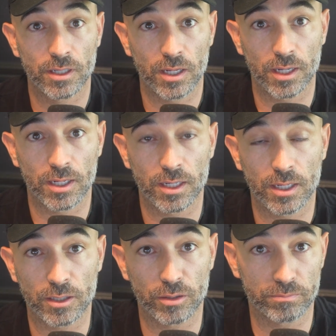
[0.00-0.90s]

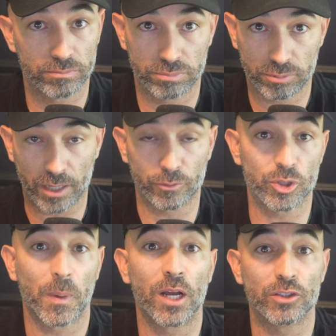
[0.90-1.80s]
kind of
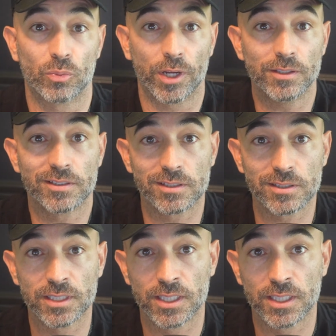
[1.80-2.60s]
response rates.